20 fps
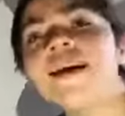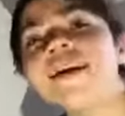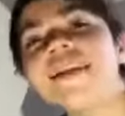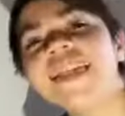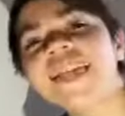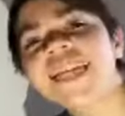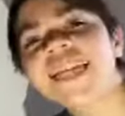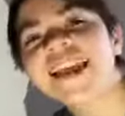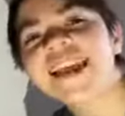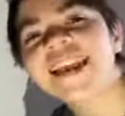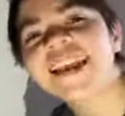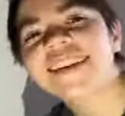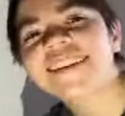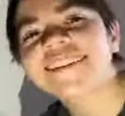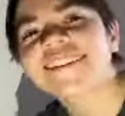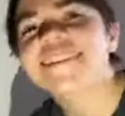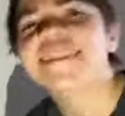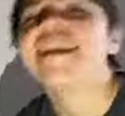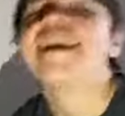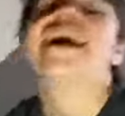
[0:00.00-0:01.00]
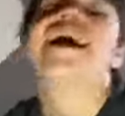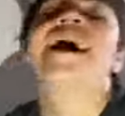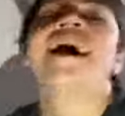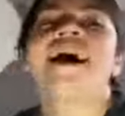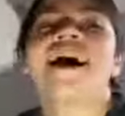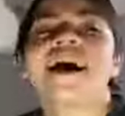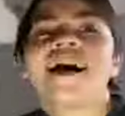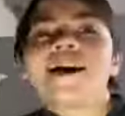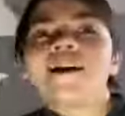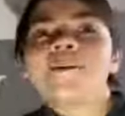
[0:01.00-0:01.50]
Thank you.
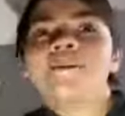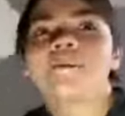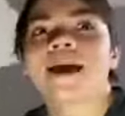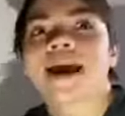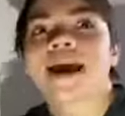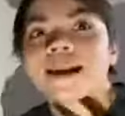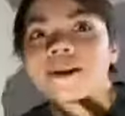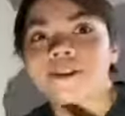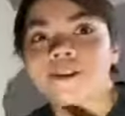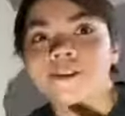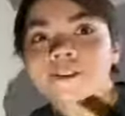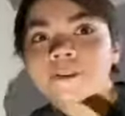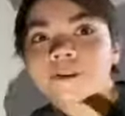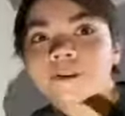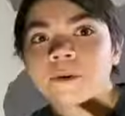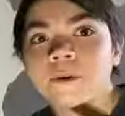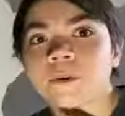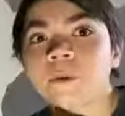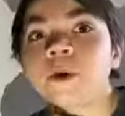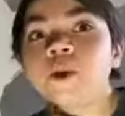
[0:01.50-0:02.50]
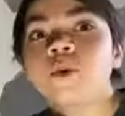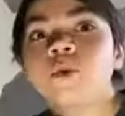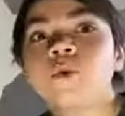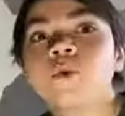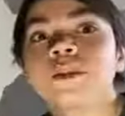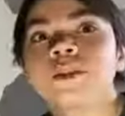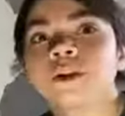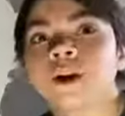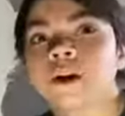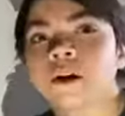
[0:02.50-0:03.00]
I also will
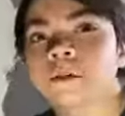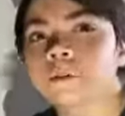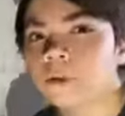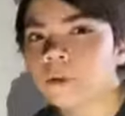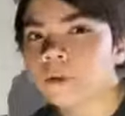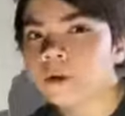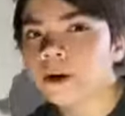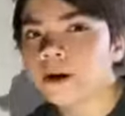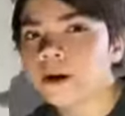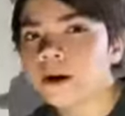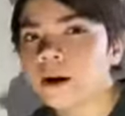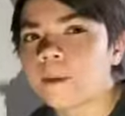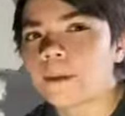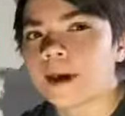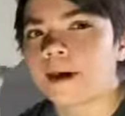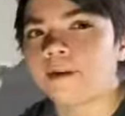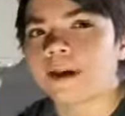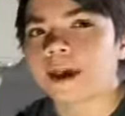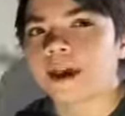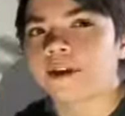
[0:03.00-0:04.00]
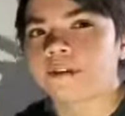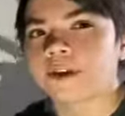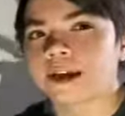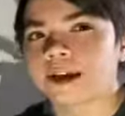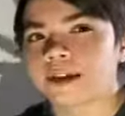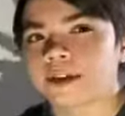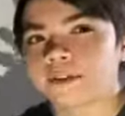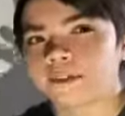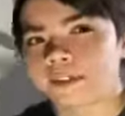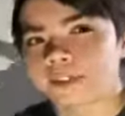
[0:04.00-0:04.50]
talk more about how to
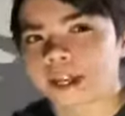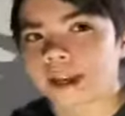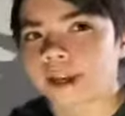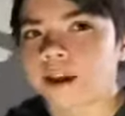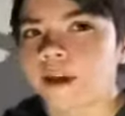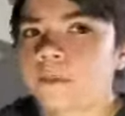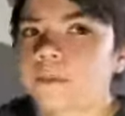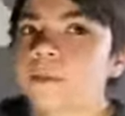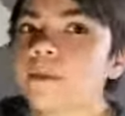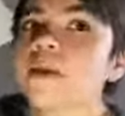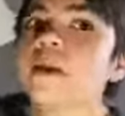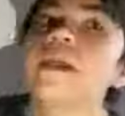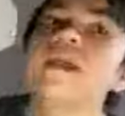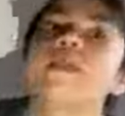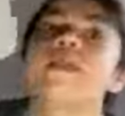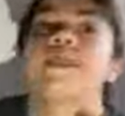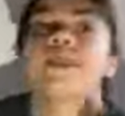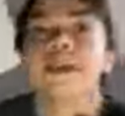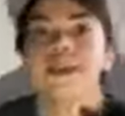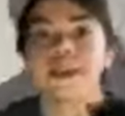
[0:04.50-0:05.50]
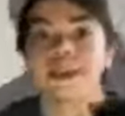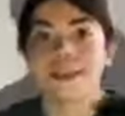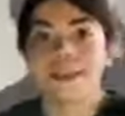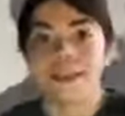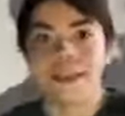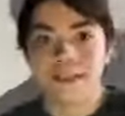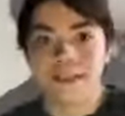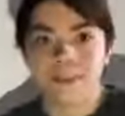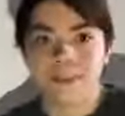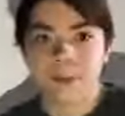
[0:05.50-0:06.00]
kind of set up
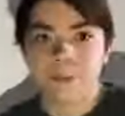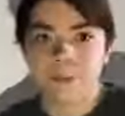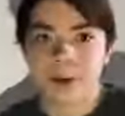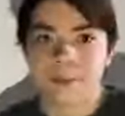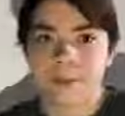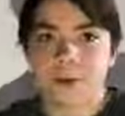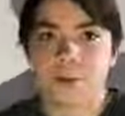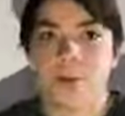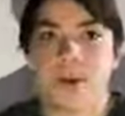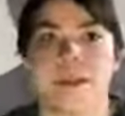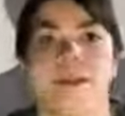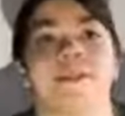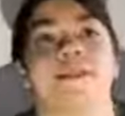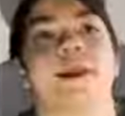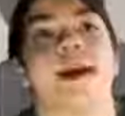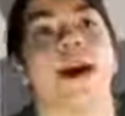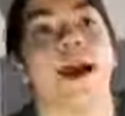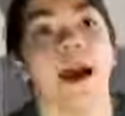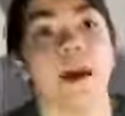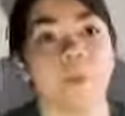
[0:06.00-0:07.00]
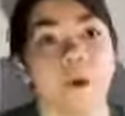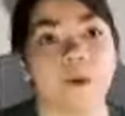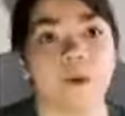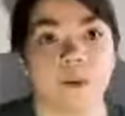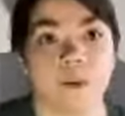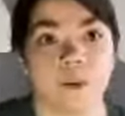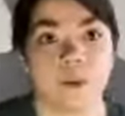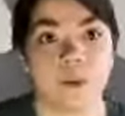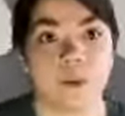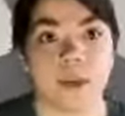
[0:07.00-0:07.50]
this upcoming Wednesday. I'm
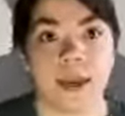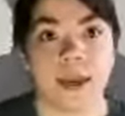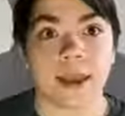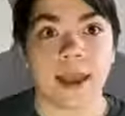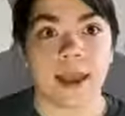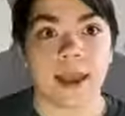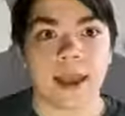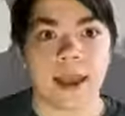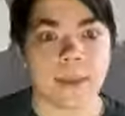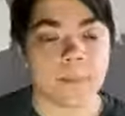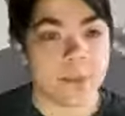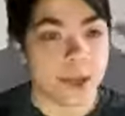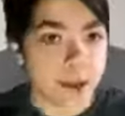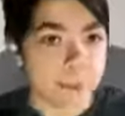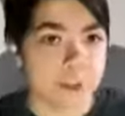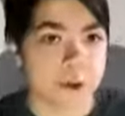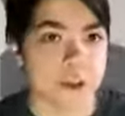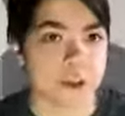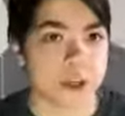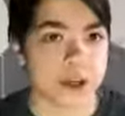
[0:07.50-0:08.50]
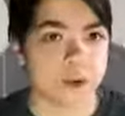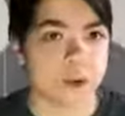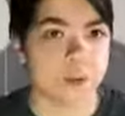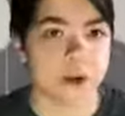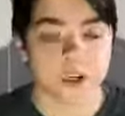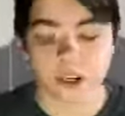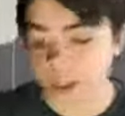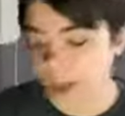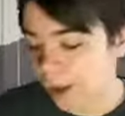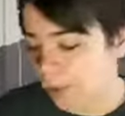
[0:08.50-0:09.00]
also doing a paper shadow
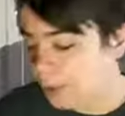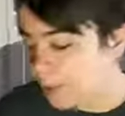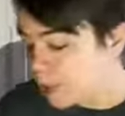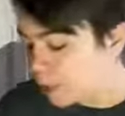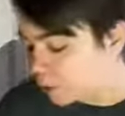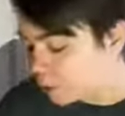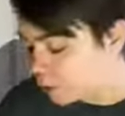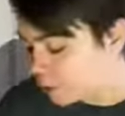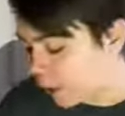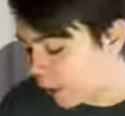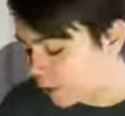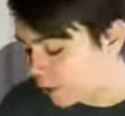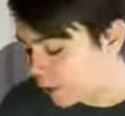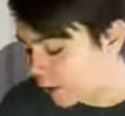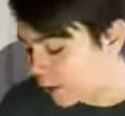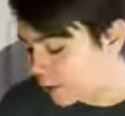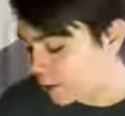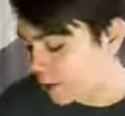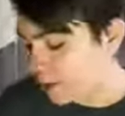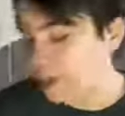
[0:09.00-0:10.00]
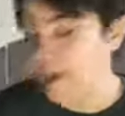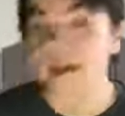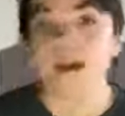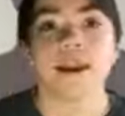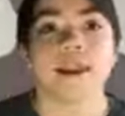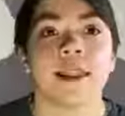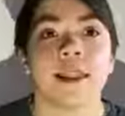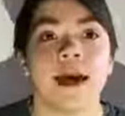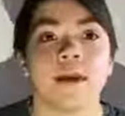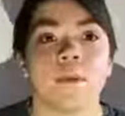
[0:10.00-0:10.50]
workshop. So that's going to be a
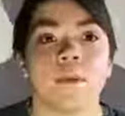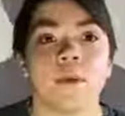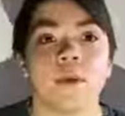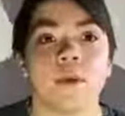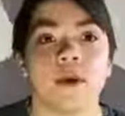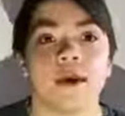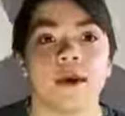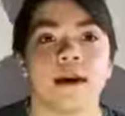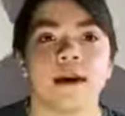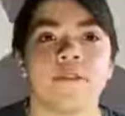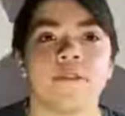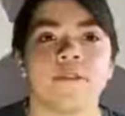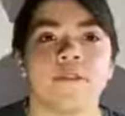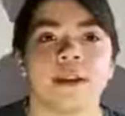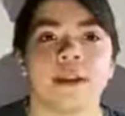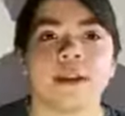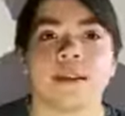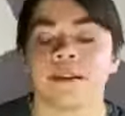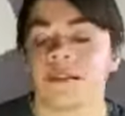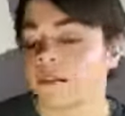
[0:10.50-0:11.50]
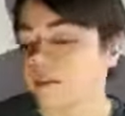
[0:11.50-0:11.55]
lot more of these